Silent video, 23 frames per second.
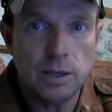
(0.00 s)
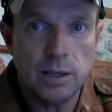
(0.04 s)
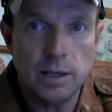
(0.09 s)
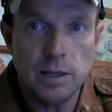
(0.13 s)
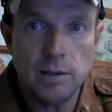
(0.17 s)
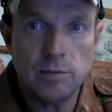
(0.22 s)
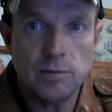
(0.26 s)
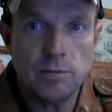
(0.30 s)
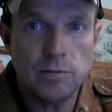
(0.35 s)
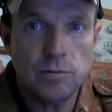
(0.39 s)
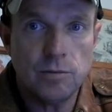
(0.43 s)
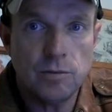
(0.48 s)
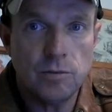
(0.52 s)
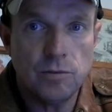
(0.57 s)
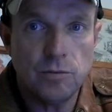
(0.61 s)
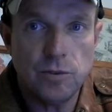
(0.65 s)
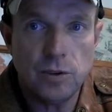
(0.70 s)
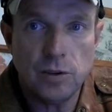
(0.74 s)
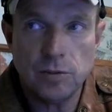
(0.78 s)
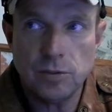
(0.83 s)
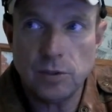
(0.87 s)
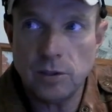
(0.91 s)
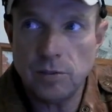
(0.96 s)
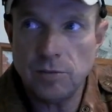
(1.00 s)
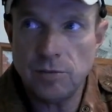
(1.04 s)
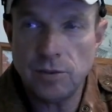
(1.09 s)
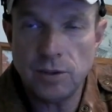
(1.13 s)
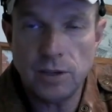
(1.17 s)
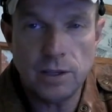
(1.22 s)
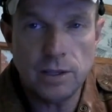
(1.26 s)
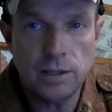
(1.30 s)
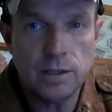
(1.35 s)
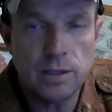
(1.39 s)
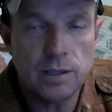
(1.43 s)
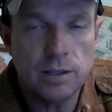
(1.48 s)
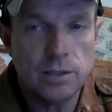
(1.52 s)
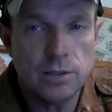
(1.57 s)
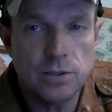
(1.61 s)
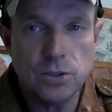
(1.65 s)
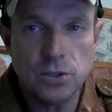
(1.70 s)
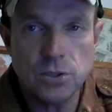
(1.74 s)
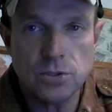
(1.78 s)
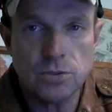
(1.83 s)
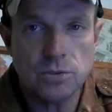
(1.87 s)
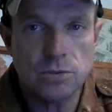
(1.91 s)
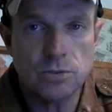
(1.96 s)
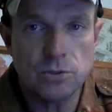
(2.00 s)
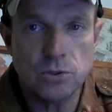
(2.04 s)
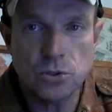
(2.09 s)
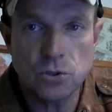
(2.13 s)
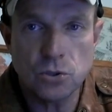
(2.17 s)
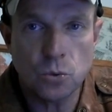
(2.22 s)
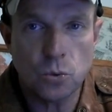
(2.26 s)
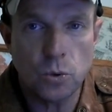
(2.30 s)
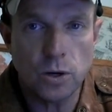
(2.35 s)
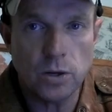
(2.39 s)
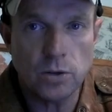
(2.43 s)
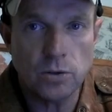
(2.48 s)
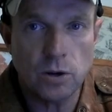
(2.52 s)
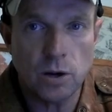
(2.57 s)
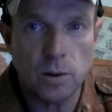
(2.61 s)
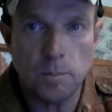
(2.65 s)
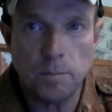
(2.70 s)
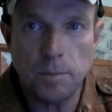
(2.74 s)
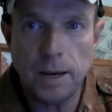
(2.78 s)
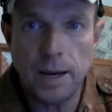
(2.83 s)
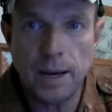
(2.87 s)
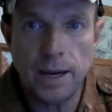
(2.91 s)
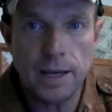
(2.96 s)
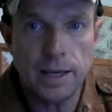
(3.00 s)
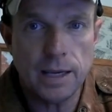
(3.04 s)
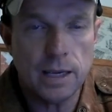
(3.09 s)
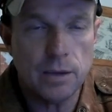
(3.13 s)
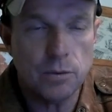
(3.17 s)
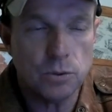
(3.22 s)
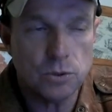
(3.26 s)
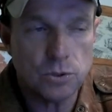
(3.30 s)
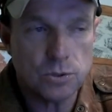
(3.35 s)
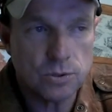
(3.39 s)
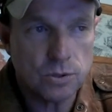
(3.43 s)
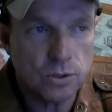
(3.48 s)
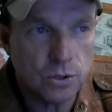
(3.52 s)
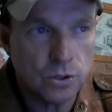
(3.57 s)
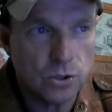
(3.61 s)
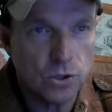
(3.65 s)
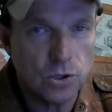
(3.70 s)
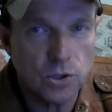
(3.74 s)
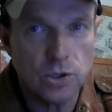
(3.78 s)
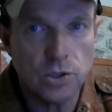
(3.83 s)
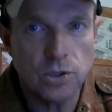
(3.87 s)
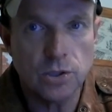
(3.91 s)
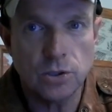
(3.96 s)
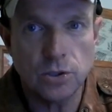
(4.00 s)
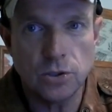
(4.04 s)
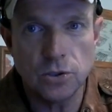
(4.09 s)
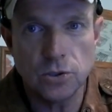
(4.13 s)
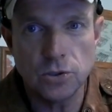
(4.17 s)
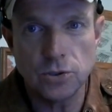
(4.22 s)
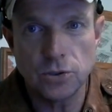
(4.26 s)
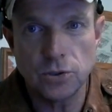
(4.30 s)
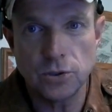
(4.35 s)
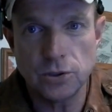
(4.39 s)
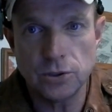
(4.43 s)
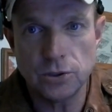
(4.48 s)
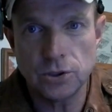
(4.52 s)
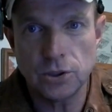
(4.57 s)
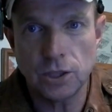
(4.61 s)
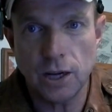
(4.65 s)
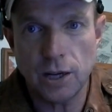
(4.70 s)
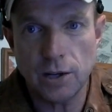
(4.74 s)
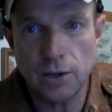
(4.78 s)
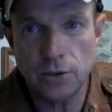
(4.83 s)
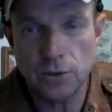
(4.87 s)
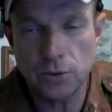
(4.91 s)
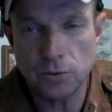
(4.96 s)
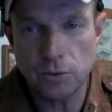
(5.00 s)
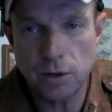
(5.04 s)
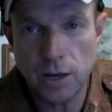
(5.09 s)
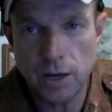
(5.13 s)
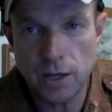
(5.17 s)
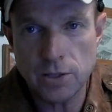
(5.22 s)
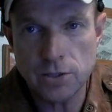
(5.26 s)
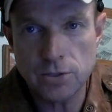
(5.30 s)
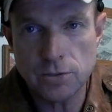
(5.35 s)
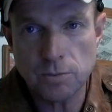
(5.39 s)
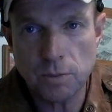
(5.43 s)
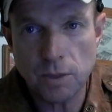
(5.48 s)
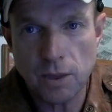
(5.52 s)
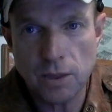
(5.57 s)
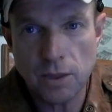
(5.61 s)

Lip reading: at 50 feet, just quick draw, bang. He was good shot on the range.